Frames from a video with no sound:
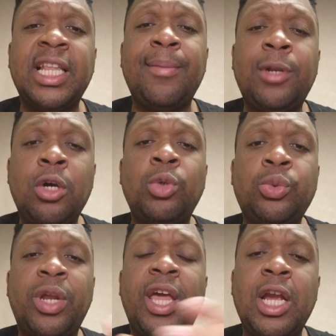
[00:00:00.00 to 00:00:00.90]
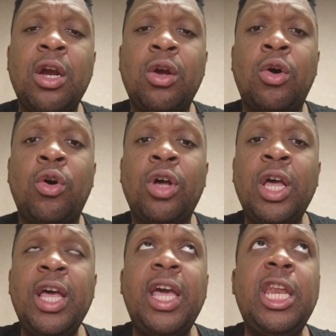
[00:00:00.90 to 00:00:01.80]
Let me know what you want to hear or
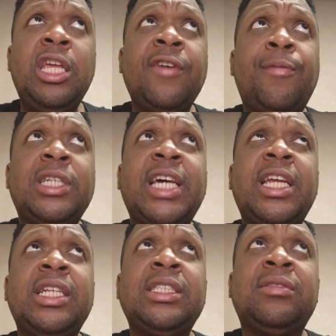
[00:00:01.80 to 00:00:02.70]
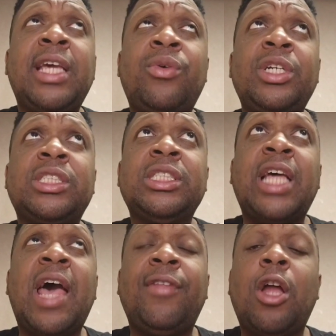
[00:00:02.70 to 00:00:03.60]
any information I didn't say on this,
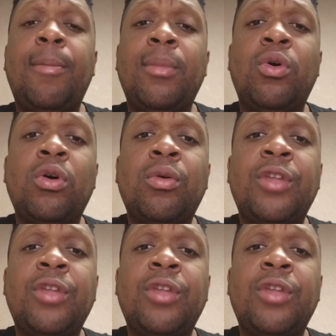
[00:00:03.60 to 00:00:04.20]
because I have a lot more.